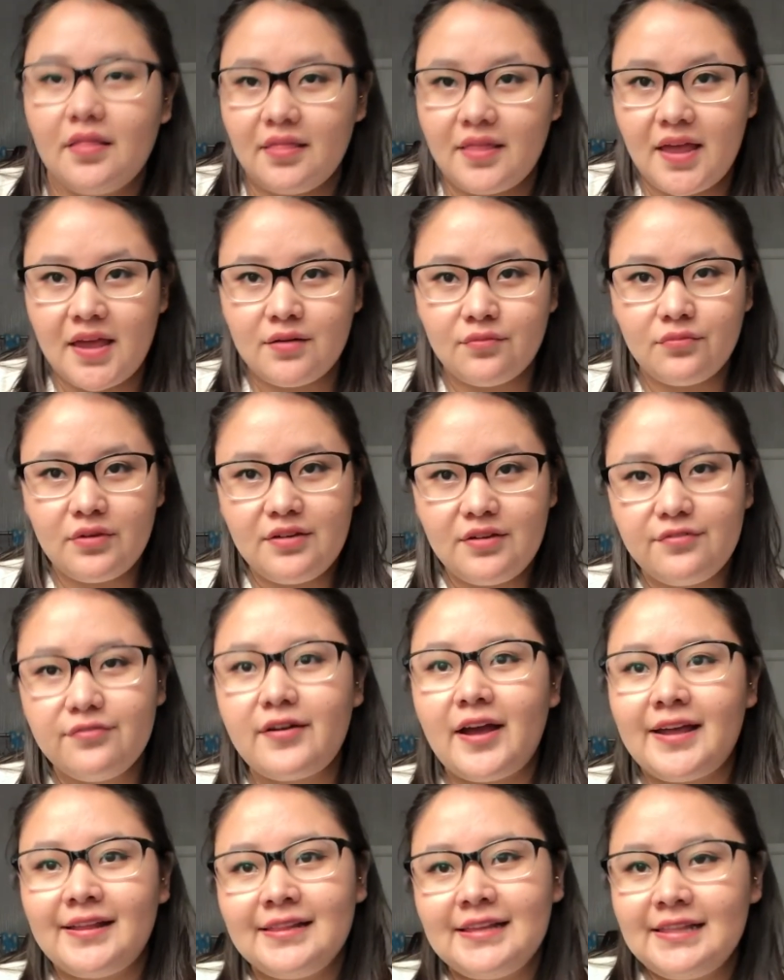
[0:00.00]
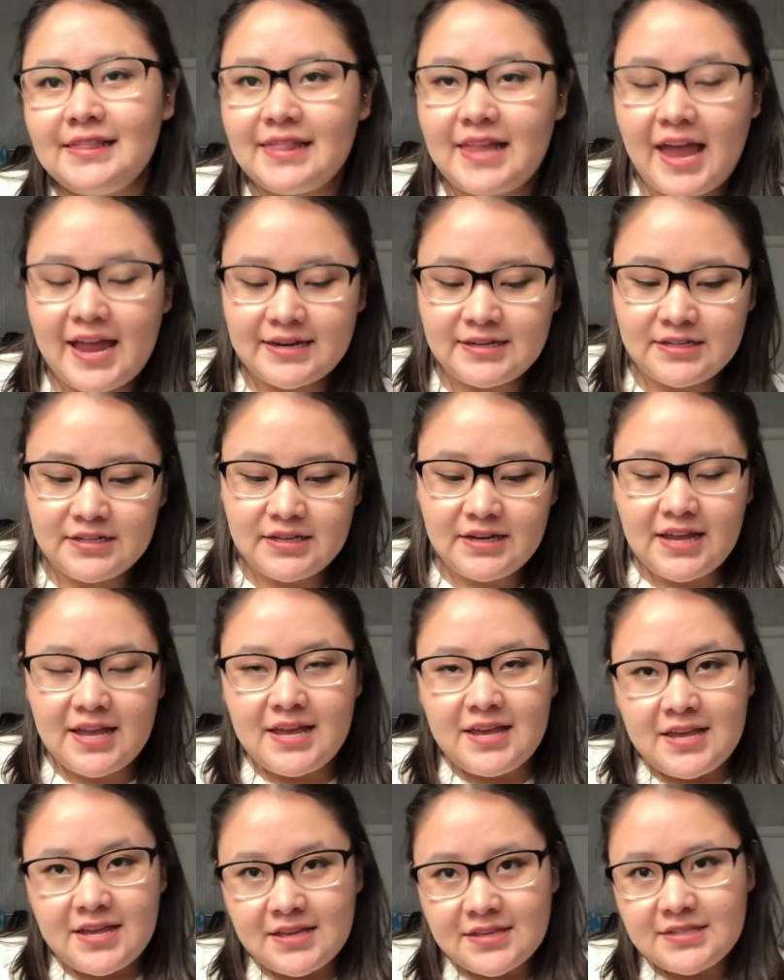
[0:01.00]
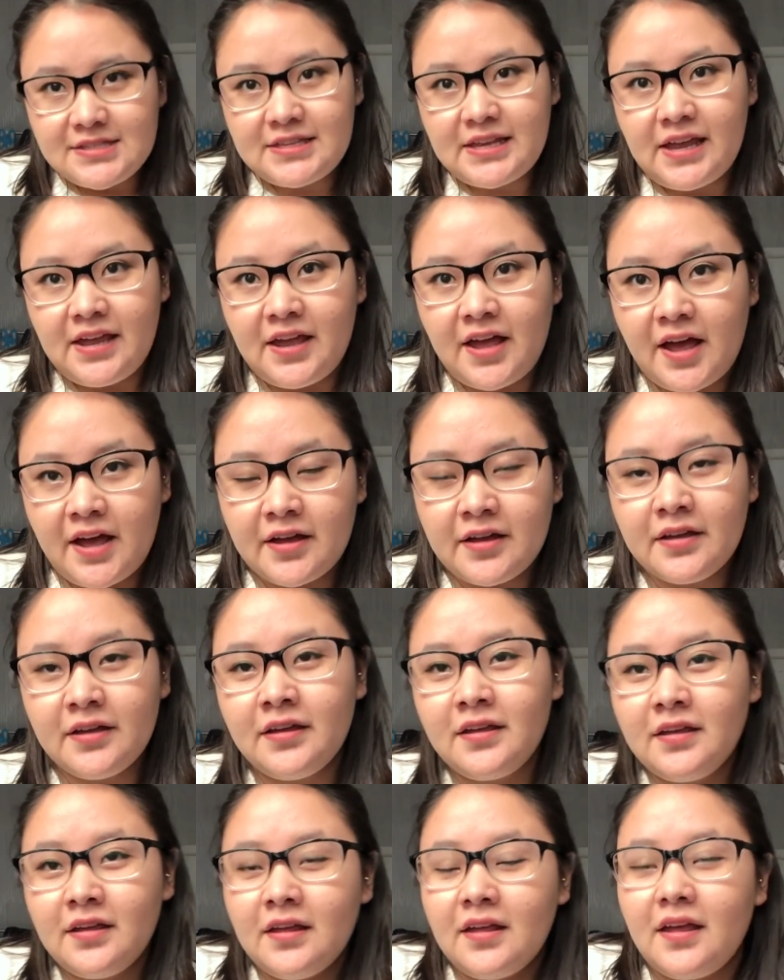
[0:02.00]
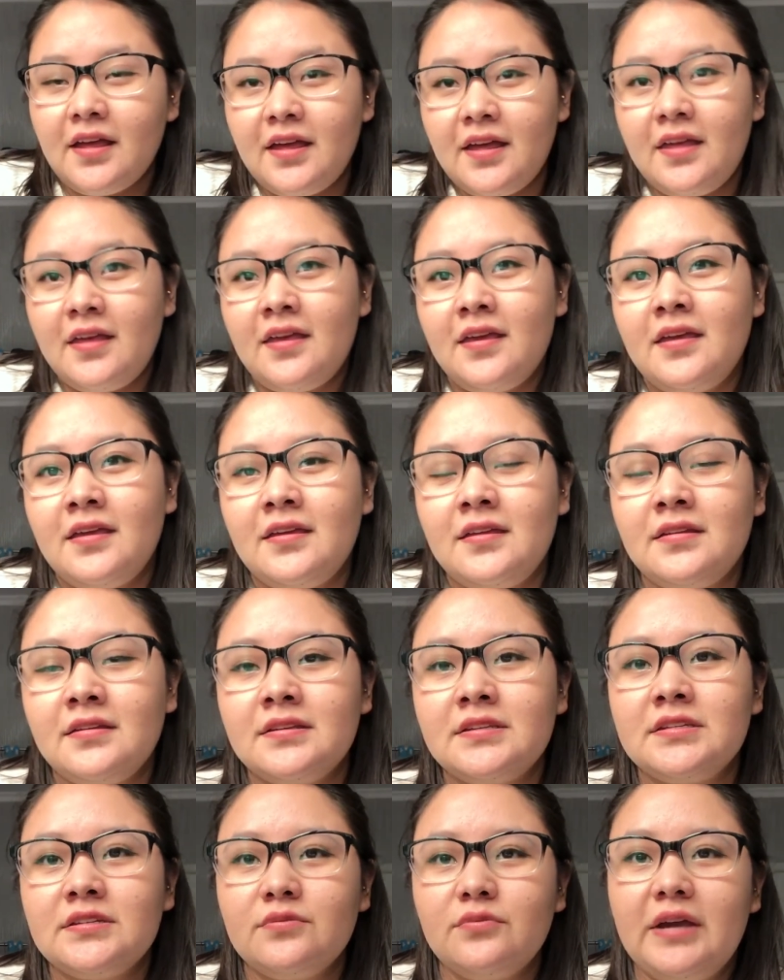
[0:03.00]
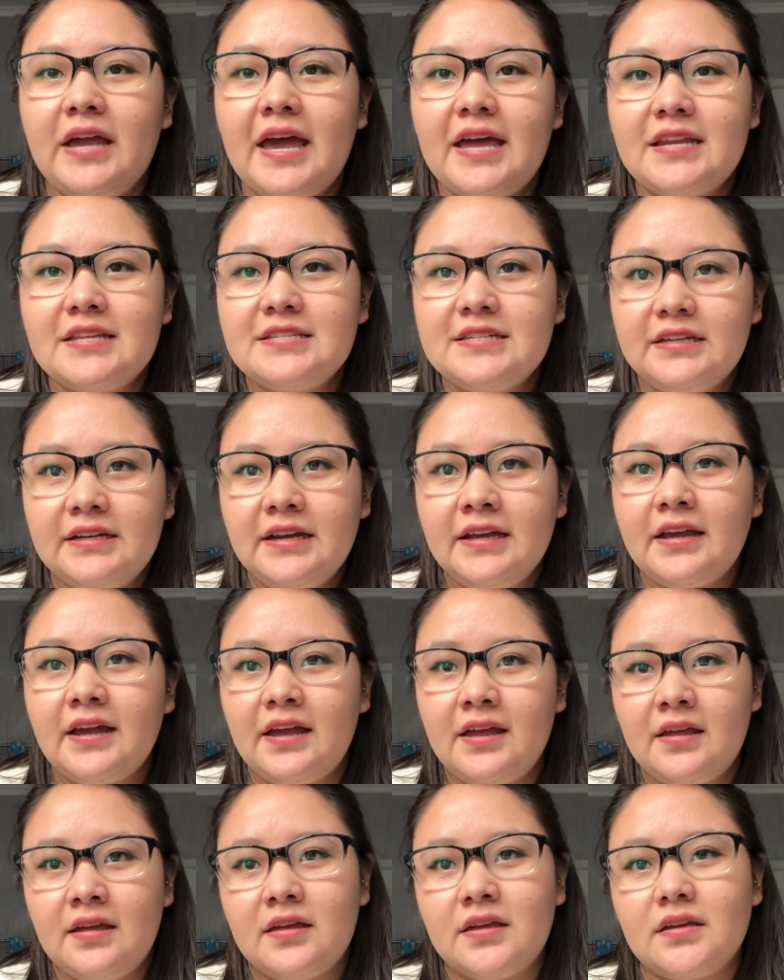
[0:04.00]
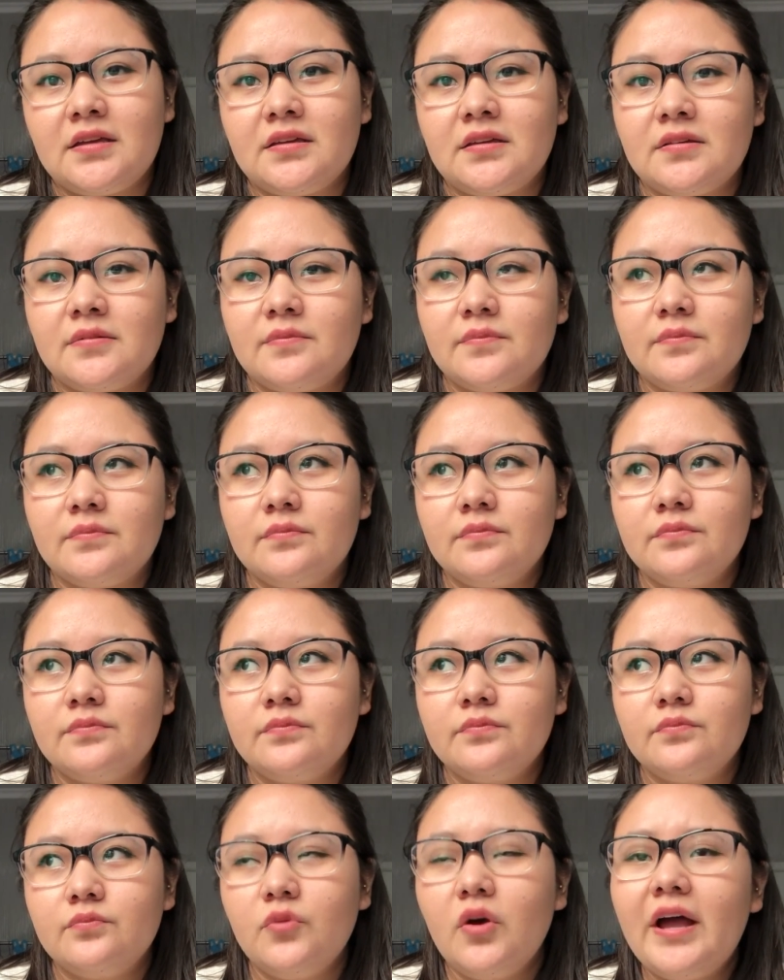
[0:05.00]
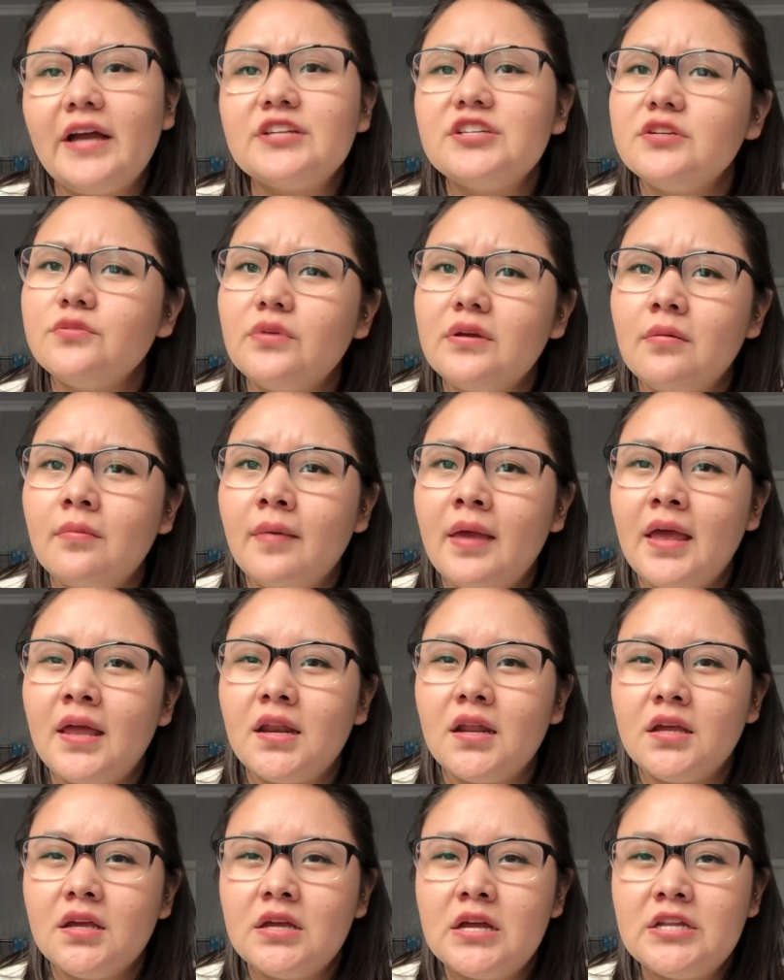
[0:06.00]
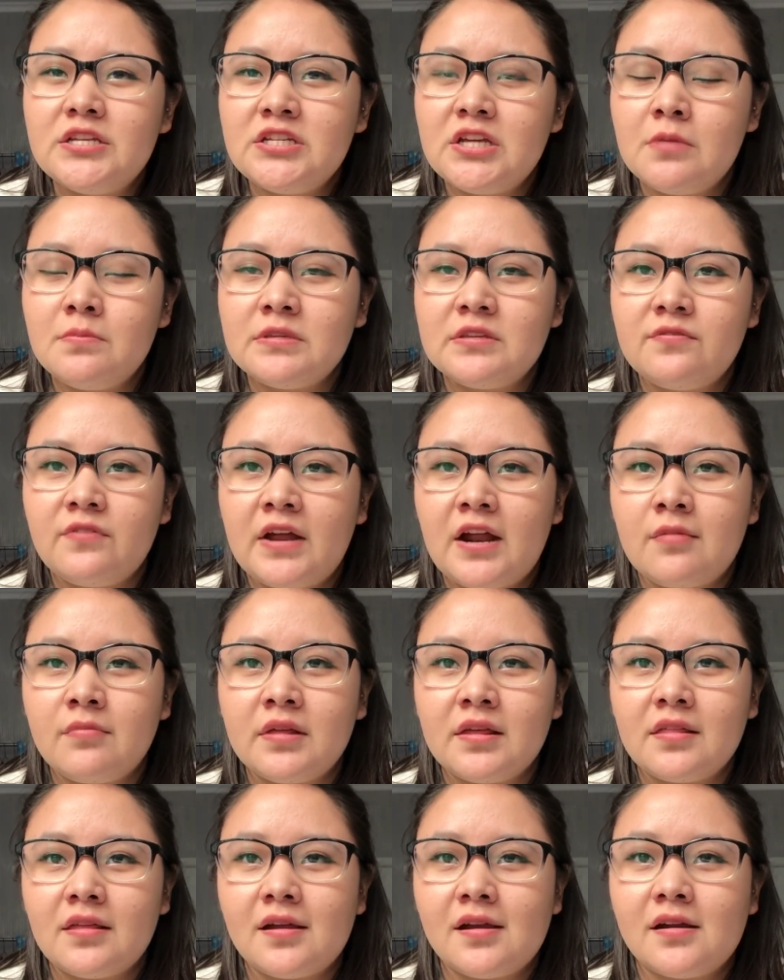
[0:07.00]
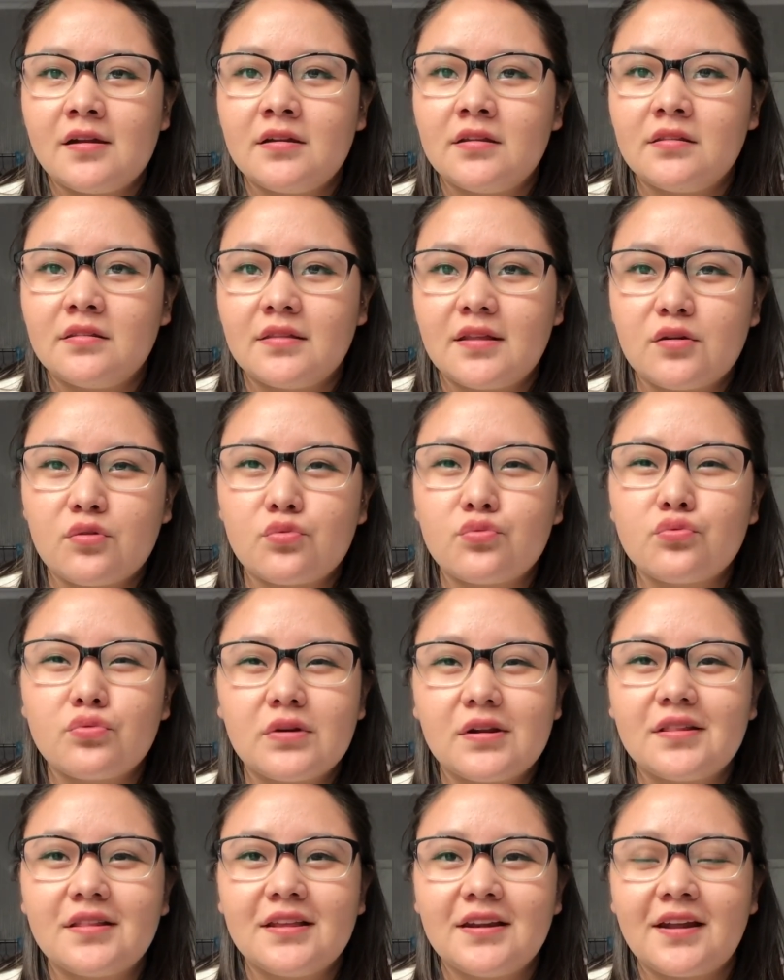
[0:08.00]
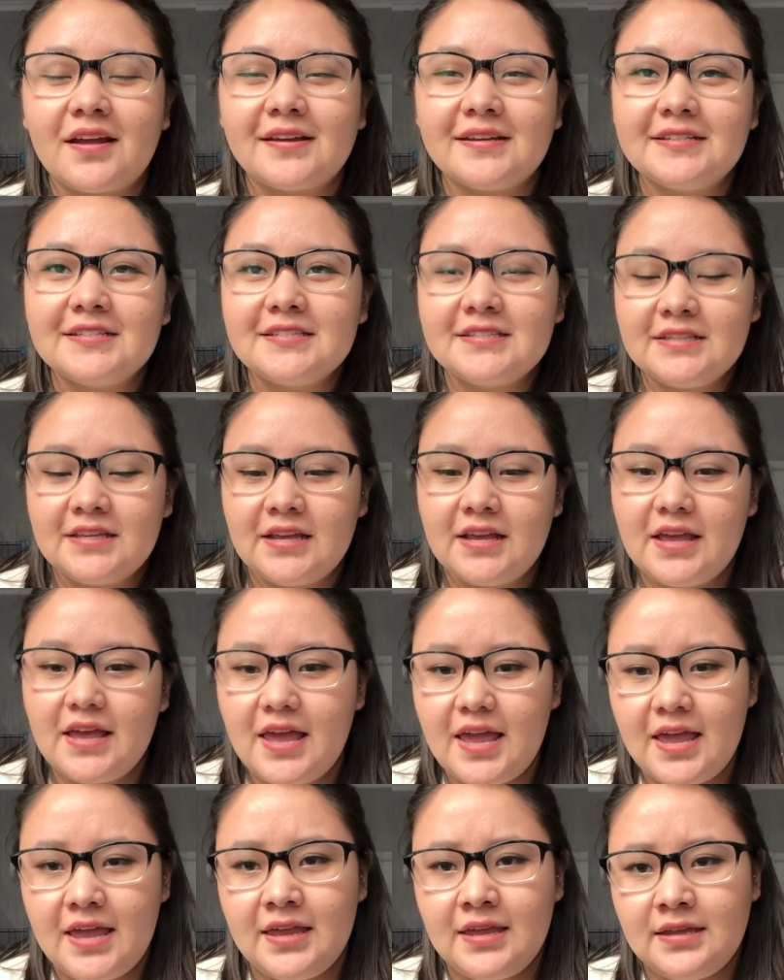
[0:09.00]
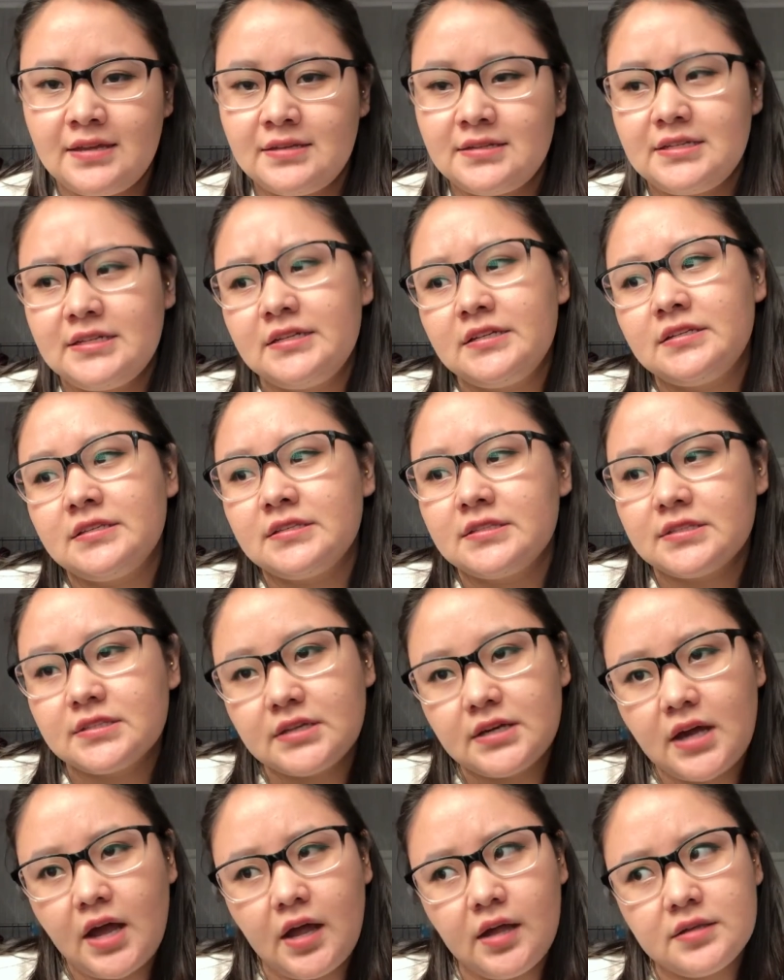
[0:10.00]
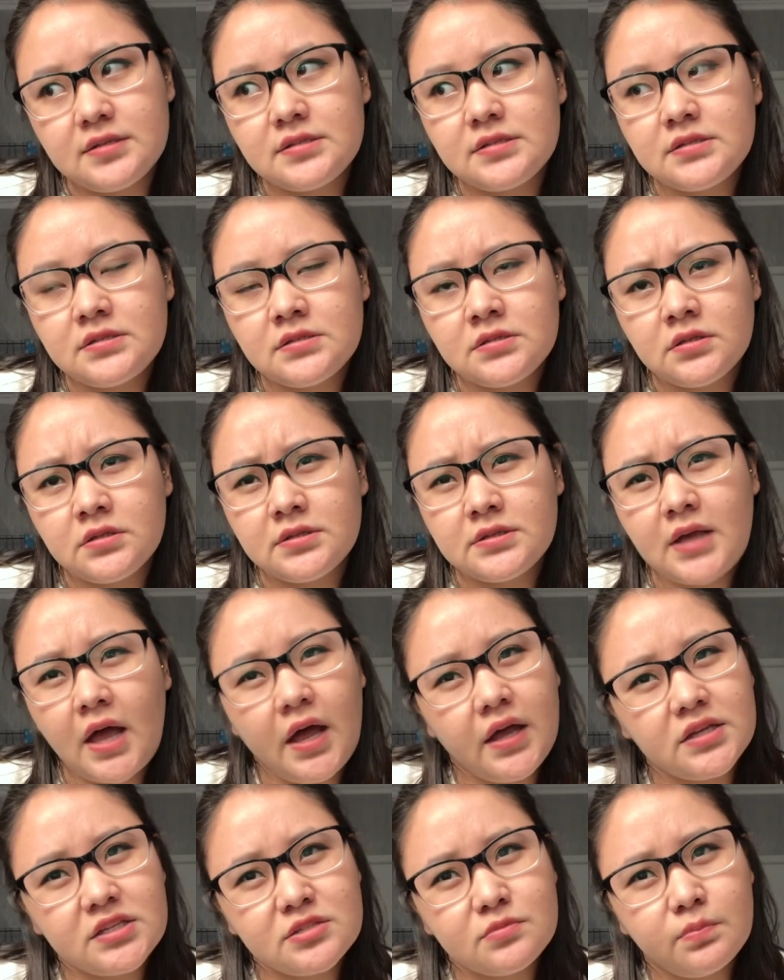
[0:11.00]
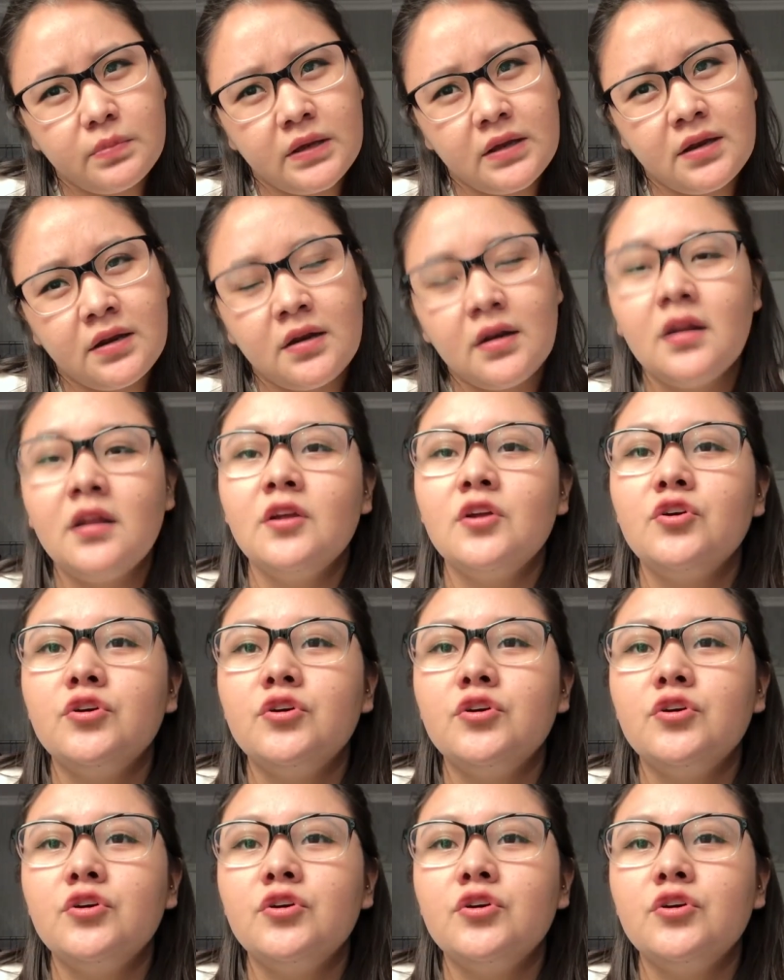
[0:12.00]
Then we finally landed in Seong, and we had to take well, actually we met Jim's family there, and they're really nice. And his cousin's husband